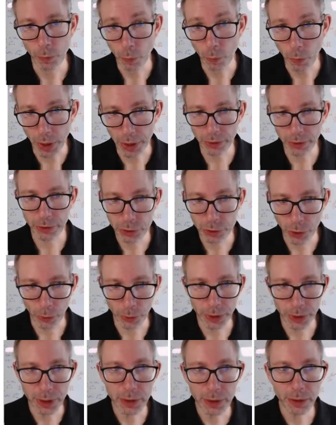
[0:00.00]
What is
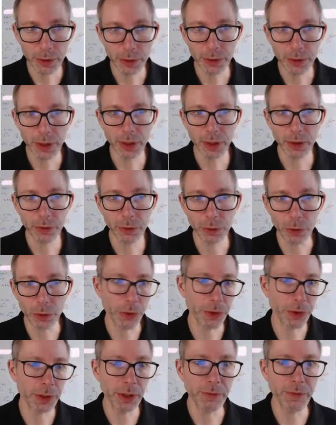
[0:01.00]
shown here is
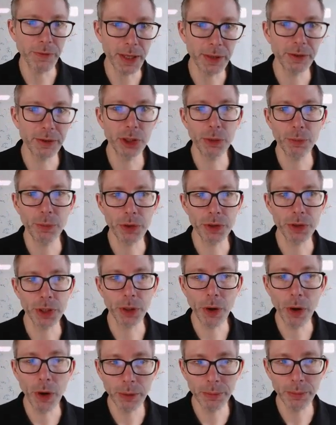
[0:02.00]
growth in advanced and emerging
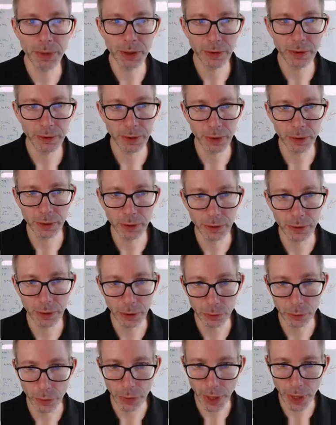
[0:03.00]
economies since
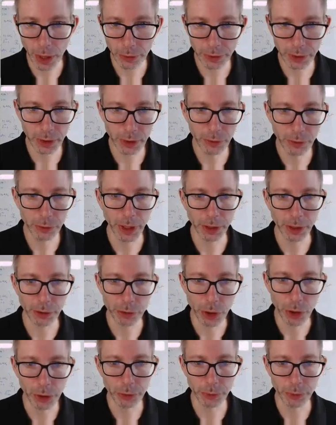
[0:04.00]
2000. So
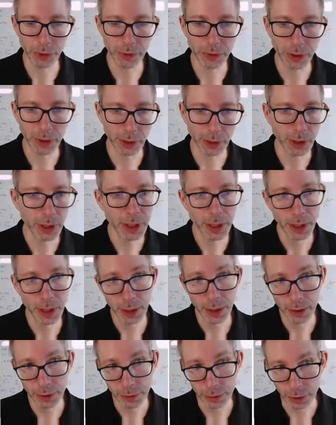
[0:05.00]
actually also we see
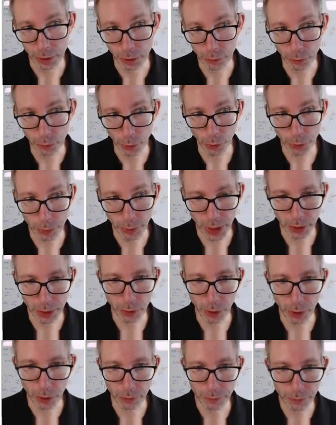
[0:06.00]
the growth rate
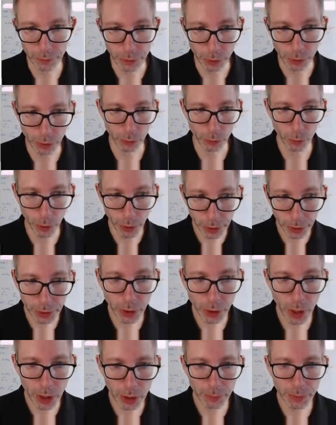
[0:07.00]
of the world
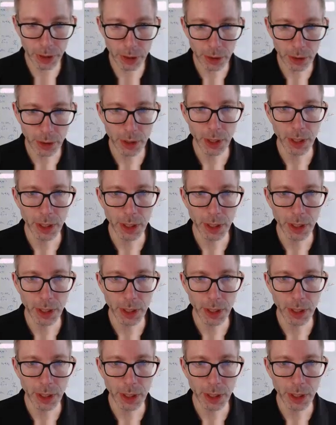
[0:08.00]
economy